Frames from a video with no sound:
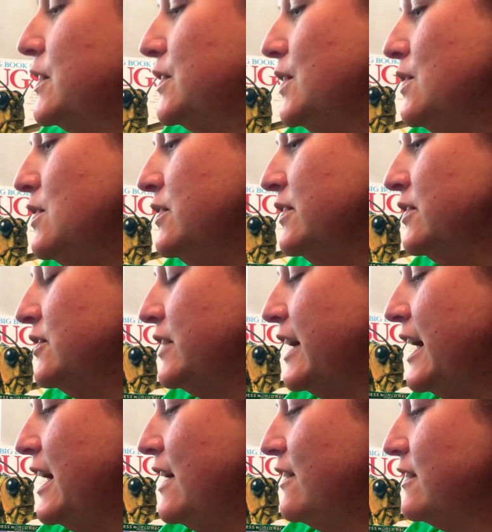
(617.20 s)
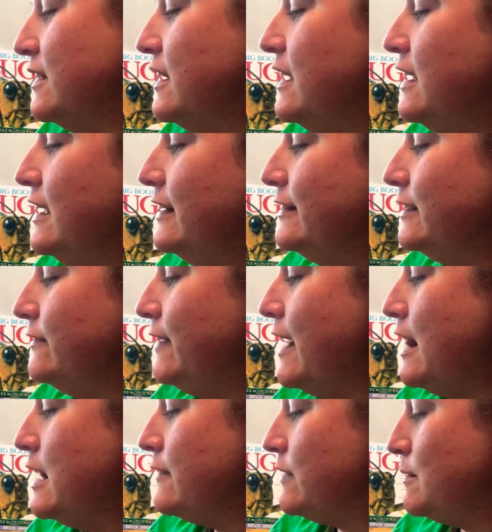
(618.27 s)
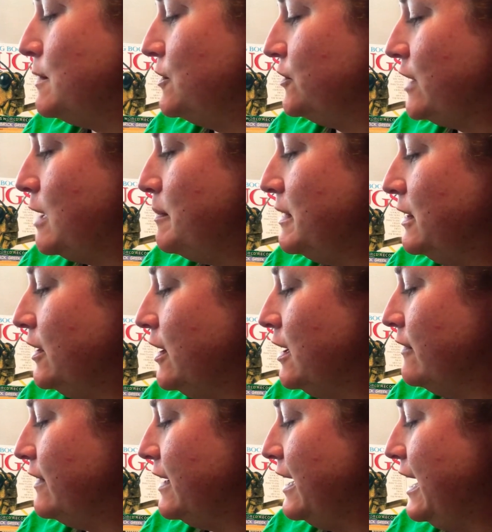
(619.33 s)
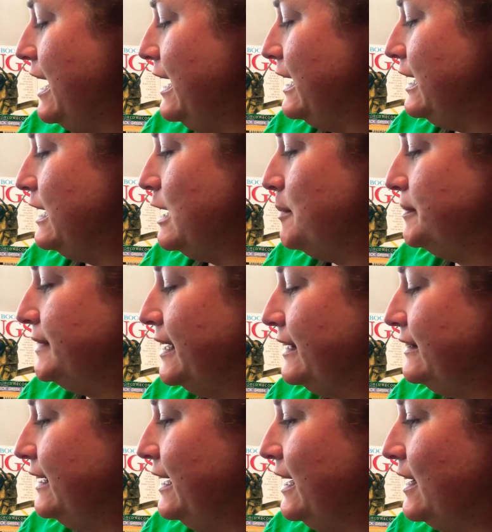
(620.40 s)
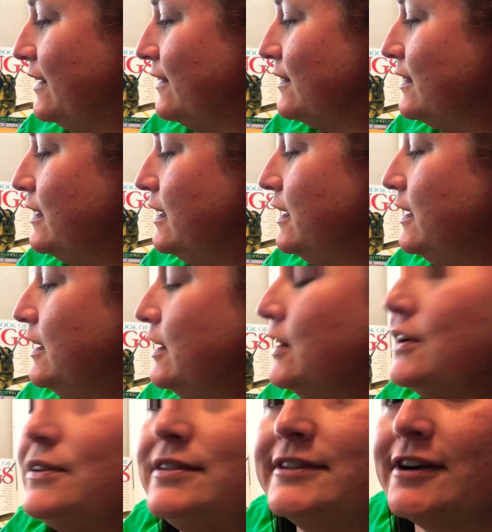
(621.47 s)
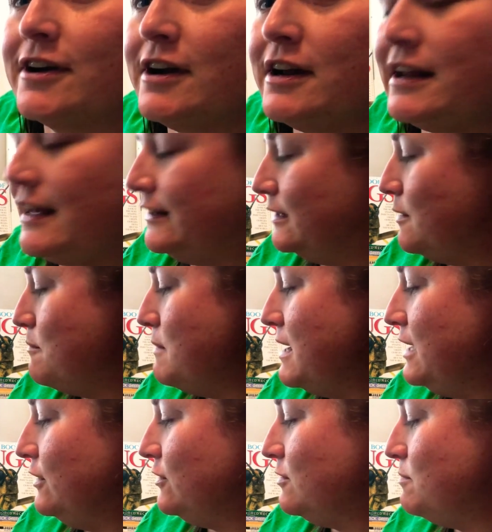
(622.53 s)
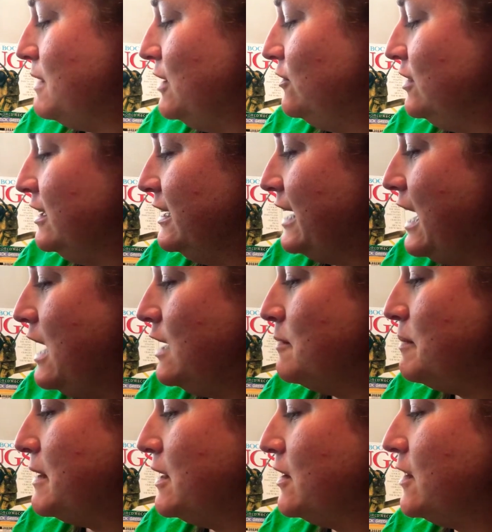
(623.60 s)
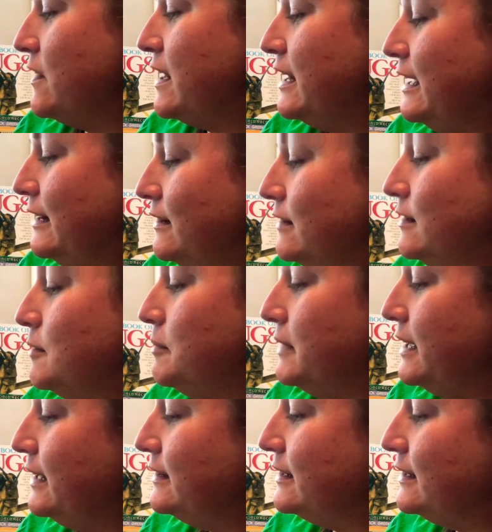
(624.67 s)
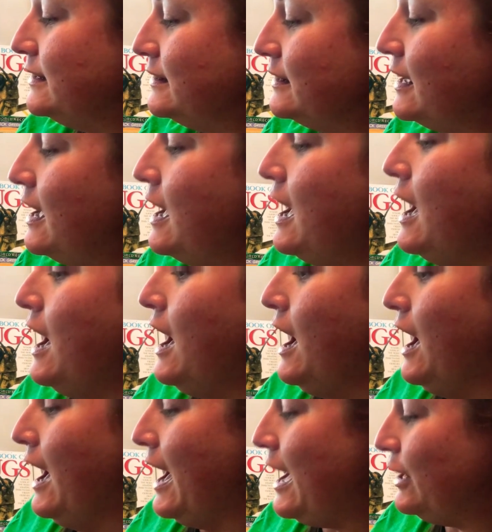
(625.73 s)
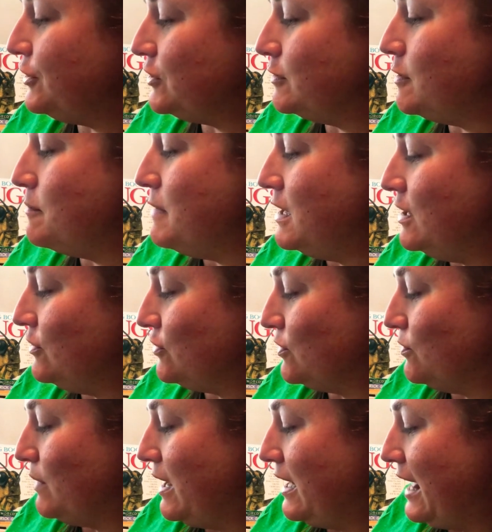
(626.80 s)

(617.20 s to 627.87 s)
golden crown, developed from a chubby larva hanging upside down, who started as a munch-munching caterpillar that eats as it pleases, hatched from a miniature white